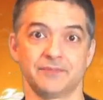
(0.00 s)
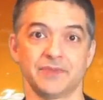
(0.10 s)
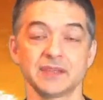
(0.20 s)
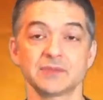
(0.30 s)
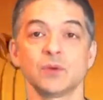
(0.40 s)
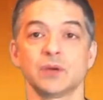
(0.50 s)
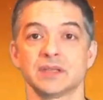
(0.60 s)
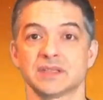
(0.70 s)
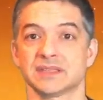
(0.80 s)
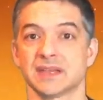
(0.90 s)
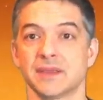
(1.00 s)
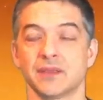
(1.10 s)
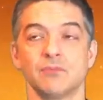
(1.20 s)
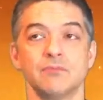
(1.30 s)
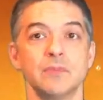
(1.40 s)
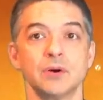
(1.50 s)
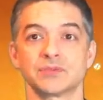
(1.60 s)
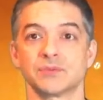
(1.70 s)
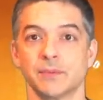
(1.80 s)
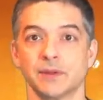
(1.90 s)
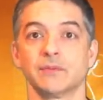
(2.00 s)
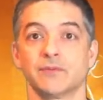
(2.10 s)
This one is a sign that most women,